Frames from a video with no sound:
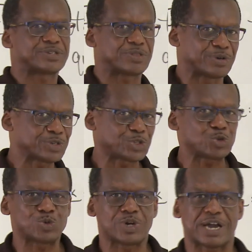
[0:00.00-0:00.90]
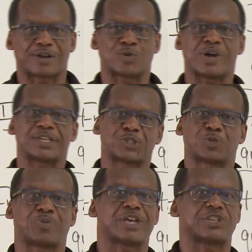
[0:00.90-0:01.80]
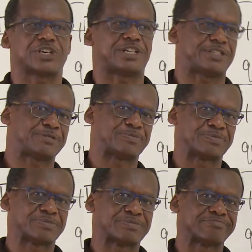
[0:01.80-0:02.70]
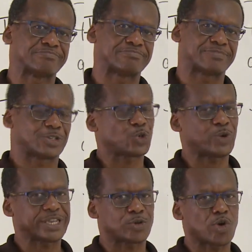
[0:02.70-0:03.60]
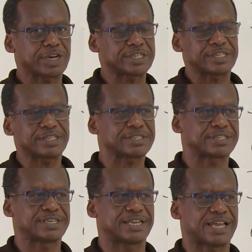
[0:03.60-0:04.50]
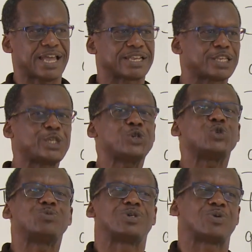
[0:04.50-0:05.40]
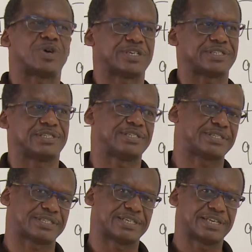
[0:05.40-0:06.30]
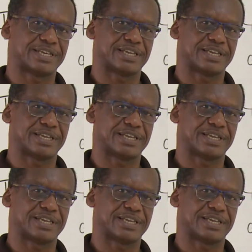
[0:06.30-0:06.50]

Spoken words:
So those two are quite special. Squared quantities and cubed quantities.